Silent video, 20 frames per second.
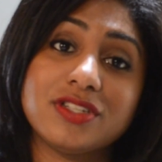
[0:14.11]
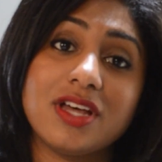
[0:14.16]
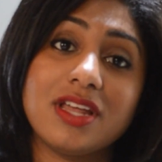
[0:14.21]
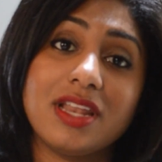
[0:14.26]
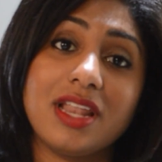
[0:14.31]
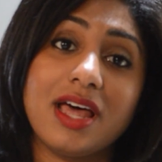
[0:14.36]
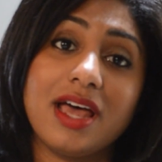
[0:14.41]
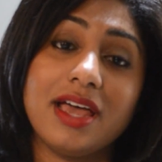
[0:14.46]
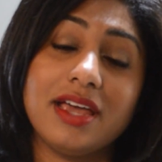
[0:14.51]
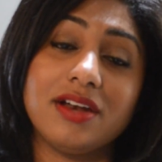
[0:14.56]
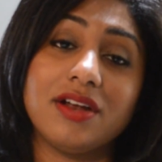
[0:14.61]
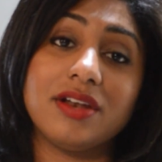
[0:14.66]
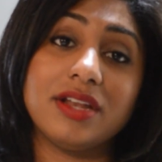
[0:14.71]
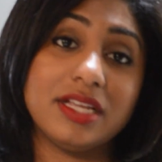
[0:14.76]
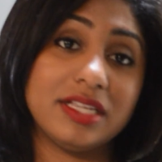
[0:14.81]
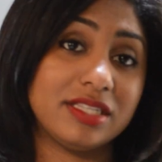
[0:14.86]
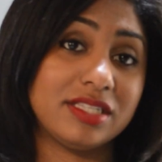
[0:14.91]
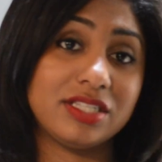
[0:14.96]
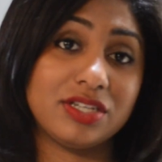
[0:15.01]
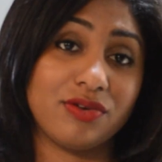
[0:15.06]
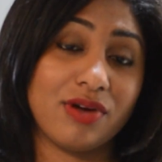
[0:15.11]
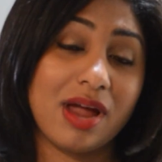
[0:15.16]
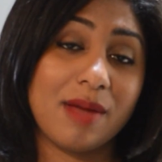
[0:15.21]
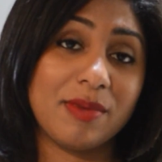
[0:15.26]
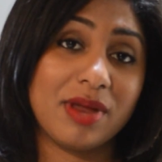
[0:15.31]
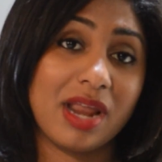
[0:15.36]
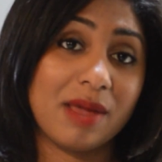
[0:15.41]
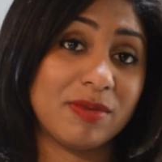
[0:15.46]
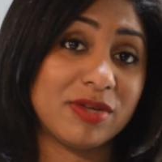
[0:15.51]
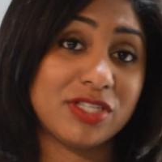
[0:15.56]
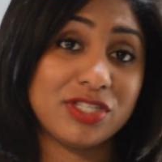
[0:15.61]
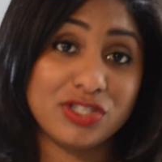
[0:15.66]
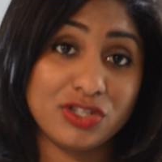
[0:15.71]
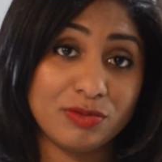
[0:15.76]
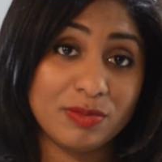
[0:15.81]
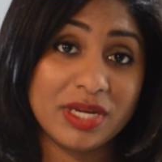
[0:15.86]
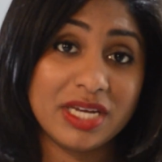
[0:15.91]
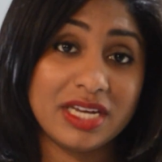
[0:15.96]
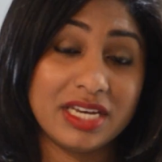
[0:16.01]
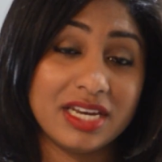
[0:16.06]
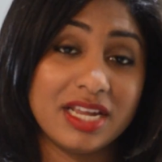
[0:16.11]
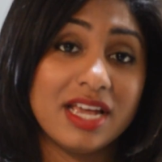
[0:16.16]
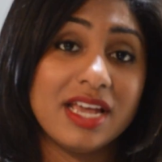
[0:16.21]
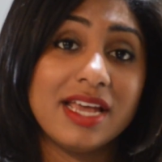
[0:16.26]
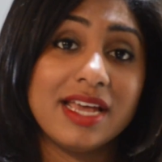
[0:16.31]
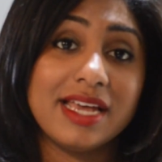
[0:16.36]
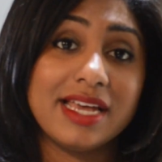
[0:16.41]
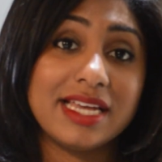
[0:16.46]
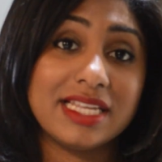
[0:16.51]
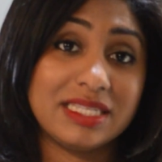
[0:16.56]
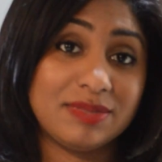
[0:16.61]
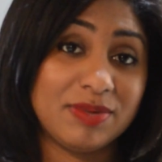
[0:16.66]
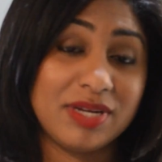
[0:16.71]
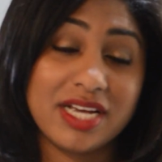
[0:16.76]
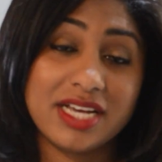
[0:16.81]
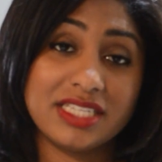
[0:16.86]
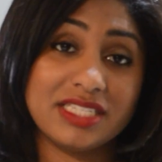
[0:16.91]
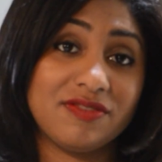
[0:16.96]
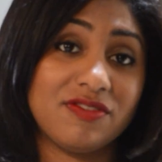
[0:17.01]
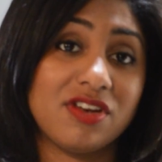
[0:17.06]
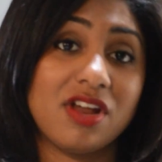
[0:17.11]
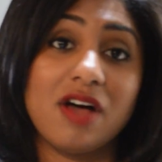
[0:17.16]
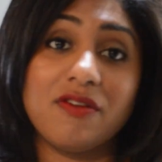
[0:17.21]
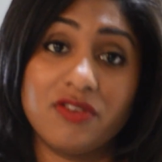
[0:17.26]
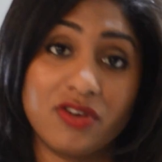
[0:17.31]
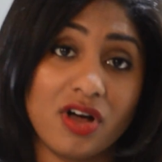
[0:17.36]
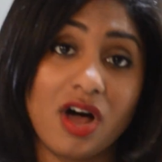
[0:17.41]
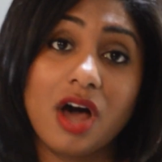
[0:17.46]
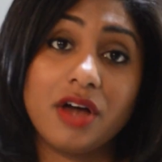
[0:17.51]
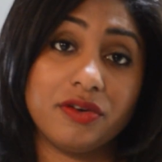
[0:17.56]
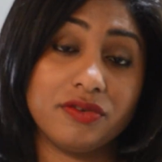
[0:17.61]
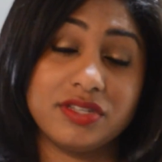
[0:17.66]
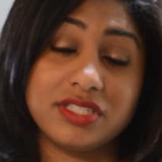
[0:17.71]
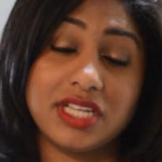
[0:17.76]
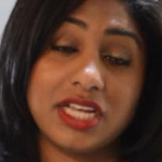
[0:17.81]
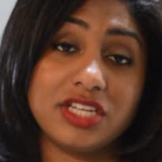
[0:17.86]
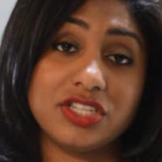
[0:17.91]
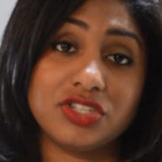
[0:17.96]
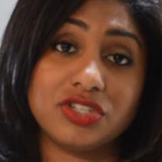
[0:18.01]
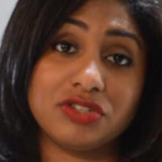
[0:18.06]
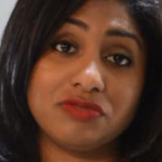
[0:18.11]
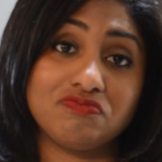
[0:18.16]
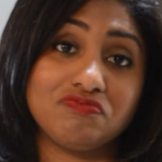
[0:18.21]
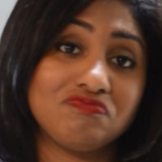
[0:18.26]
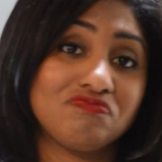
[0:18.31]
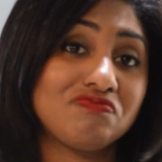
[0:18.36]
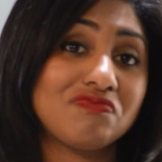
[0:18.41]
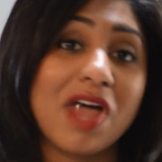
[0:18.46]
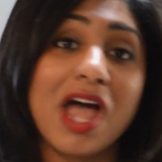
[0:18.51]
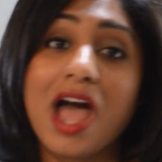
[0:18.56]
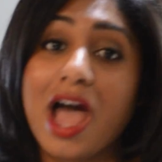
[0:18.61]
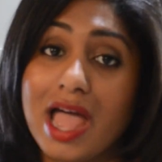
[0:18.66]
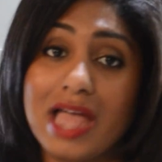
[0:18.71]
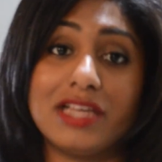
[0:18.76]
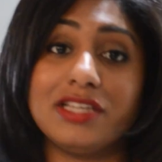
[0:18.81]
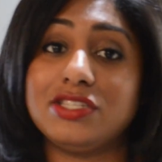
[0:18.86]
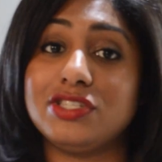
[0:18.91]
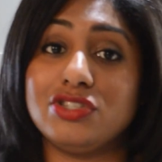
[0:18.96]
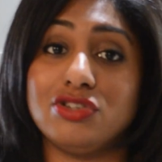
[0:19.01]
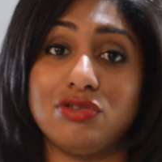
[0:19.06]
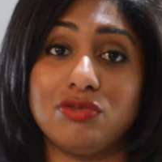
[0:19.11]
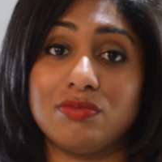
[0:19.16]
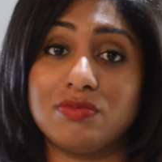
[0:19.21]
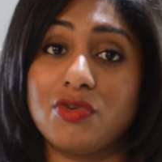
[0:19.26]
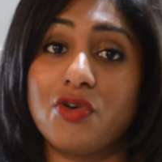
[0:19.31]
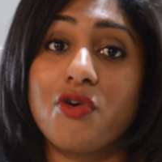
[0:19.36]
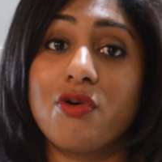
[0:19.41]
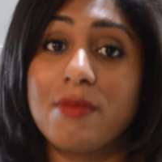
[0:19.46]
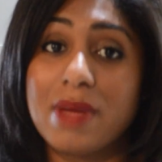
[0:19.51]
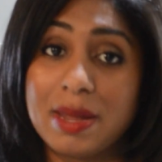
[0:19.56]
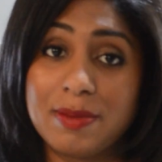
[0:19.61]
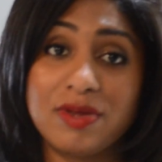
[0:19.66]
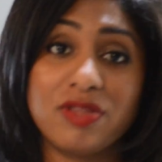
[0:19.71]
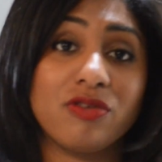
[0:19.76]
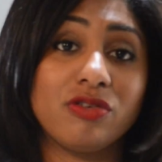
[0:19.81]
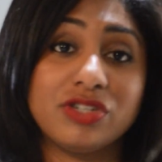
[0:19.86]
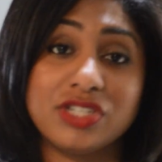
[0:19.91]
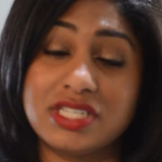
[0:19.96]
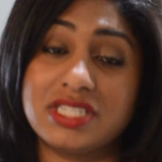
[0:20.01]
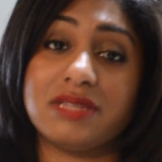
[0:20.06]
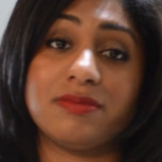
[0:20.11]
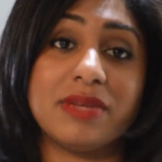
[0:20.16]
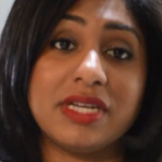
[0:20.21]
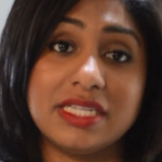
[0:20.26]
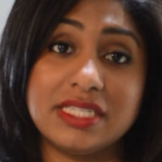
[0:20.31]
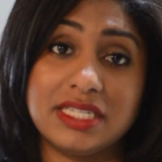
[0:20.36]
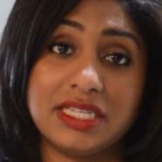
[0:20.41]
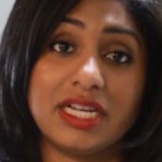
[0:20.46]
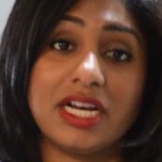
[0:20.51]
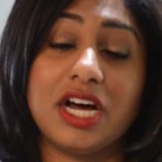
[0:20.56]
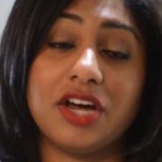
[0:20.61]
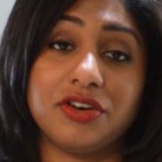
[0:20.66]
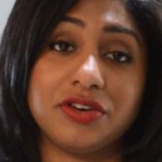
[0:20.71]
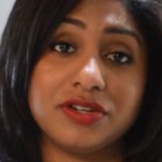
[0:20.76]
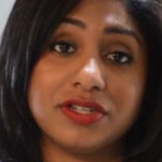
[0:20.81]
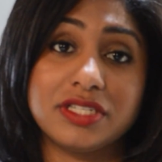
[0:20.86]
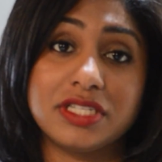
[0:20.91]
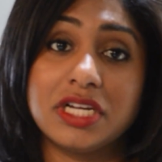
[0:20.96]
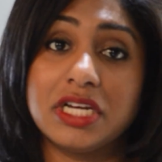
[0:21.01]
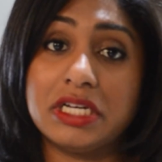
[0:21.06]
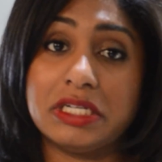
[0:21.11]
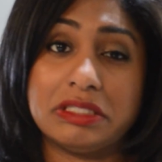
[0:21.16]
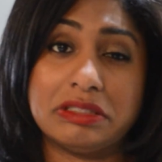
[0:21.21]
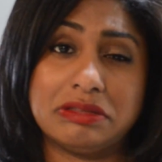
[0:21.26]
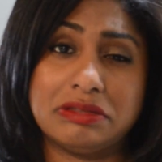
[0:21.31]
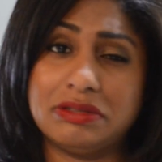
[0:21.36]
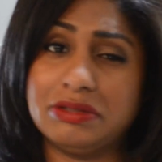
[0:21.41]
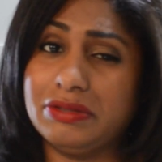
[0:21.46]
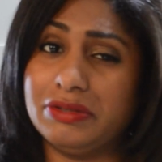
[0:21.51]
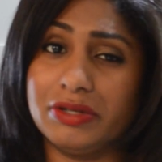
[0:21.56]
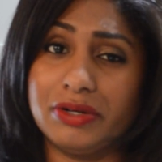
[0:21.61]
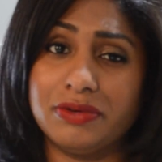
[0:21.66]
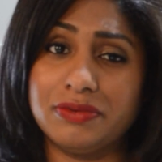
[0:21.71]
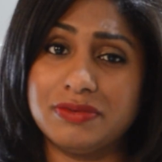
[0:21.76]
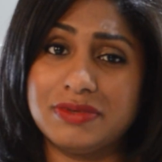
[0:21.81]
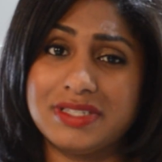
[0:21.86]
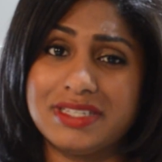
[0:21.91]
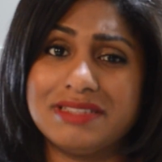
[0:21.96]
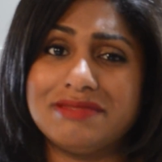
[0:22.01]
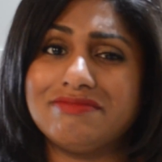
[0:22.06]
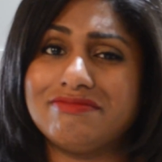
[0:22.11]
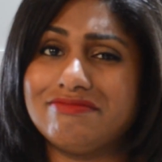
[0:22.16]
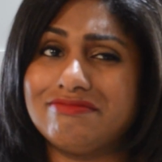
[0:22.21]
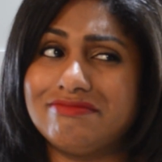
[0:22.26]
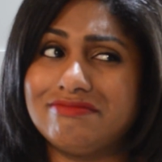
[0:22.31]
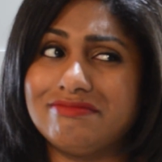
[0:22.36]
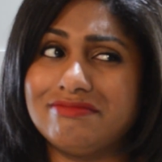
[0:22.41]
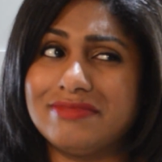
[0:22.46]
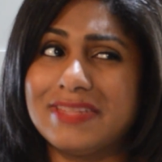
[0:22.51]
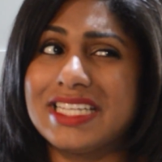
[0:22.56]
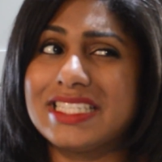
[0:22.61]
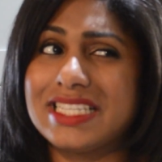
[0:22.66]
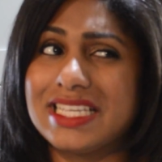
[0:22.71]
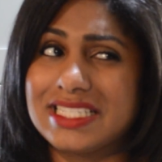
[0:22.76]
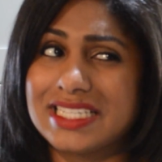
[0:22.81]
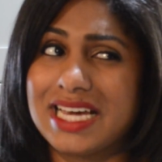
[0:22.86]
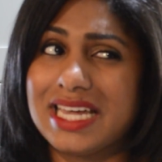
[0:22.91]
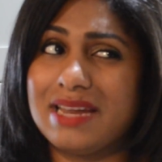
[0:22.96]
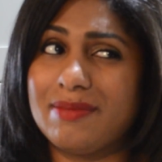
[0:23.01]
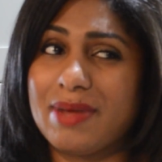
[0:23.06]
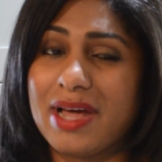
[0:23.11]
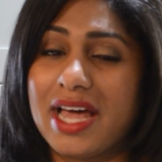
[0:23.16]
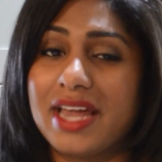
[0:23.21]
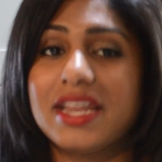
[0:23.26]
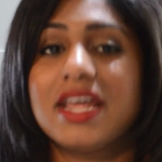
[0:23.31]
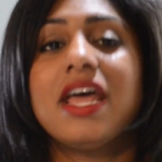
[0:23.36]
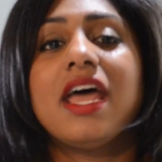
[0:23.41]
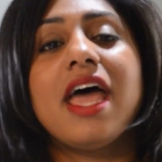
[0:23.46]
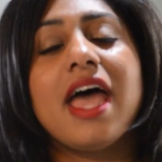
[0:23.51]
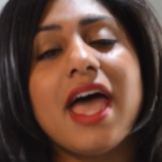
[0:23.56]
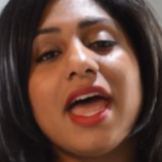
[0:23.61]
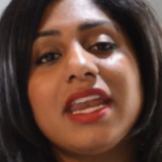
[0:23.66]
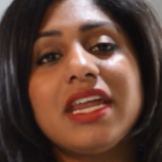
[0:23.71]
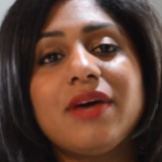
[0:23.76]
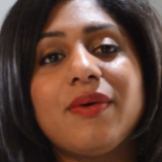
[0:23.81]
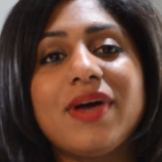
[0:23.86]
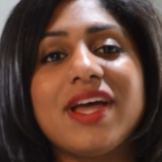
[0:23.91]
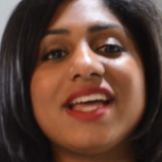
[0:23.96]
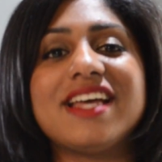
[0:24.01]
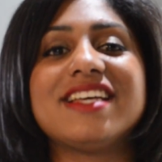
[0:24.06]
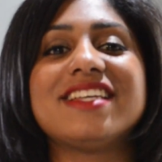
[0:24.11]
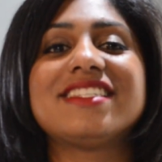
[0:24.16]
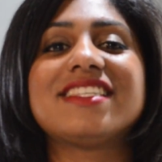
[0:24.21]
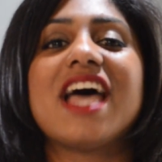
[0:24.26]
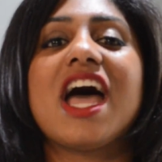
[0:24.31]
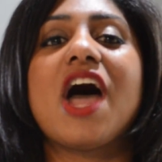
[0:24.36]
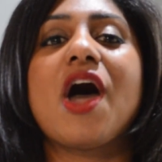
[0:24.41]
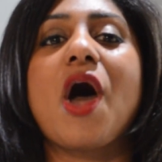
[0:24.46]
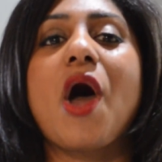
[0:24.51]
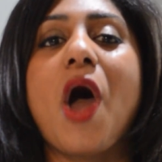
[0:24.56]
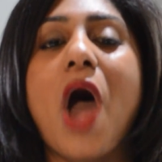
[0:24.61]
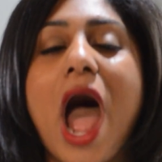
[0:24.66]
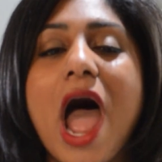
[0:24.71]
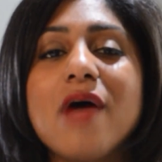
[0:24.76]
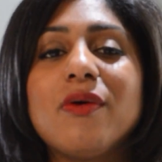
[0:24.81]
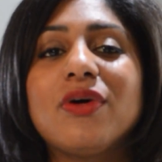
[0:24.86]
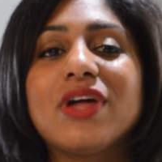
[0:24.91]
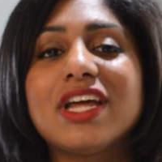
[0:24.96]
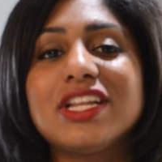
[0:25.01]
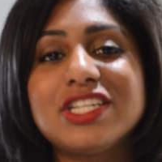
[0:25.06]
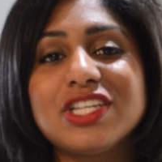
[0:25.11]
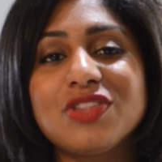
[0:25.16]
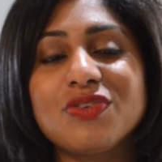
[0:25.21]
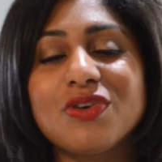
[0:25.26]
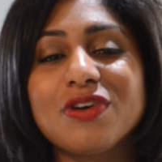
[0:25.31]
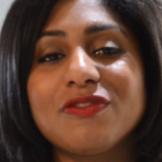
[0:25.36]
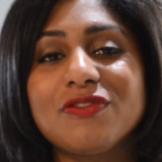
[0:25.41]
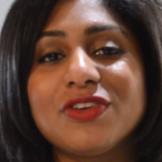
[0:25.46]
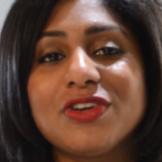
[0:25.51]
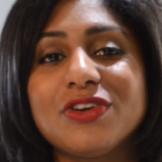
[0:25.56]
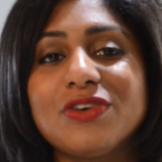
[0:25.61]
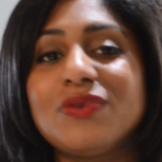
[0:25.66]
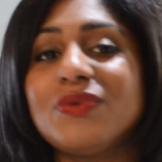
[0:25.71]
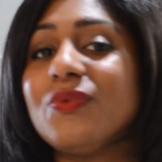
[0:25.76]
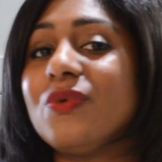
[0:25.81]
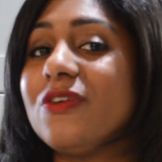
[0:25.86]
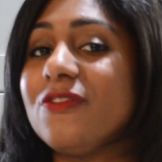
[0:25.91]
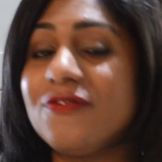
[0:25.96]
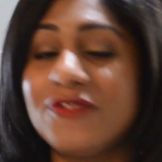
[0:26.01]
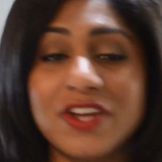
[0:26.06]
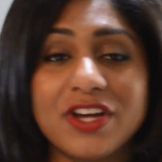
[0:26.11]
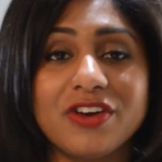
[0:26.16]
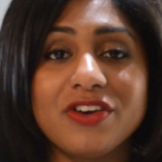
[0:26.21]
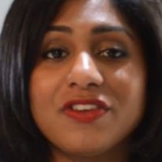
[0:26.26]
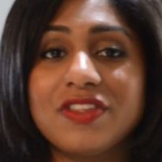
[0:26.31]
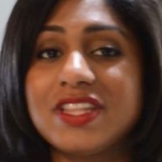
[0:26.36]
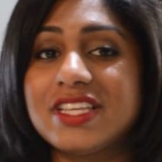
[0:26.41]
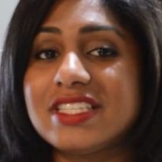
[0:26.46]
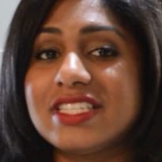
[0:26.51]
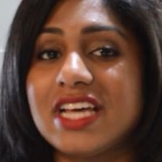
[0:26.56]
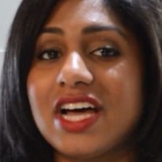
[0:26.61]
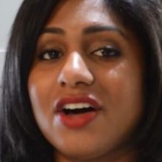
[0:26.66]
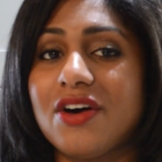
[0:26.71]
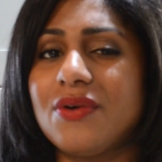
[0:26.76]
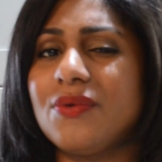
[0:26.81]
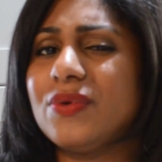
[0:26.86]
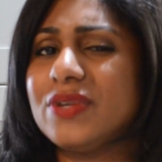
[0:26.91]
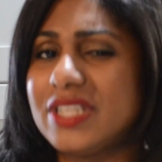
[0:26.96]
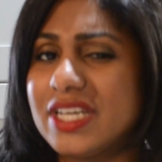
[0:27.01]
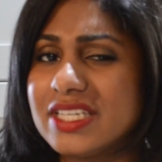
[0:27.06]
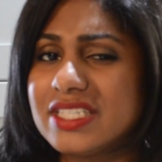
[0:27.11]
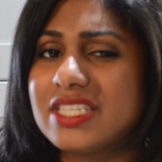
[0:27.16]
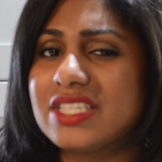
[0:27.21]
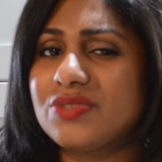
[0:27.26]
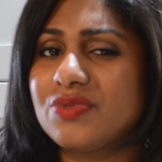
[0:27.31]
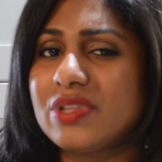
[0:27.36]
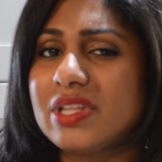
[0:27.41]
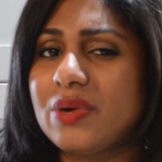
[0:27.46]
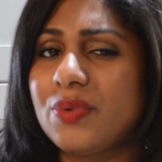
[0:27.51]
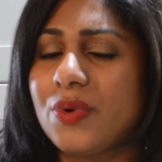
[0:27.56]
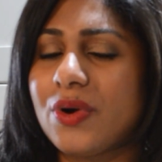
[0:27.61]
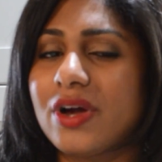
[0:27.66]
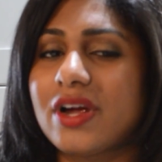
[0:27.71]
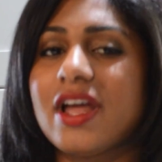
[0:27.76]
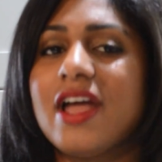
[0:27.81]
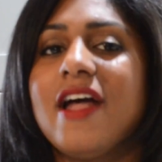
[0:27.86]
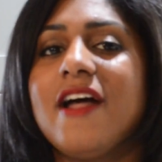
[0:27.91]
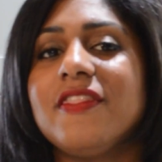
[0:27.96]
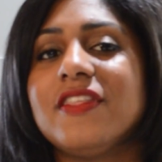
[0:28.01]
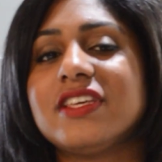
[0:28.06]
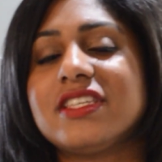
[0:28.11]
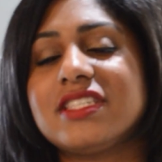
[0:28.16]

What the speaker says: online on Instagram and I'm assuming it's because of an avocado slicer. I assume. Or maybe they're just amazing cutters. Who knows? That sounds kind of bad. Anyways, I will get to the review, we'll figure this out. Does this really work? The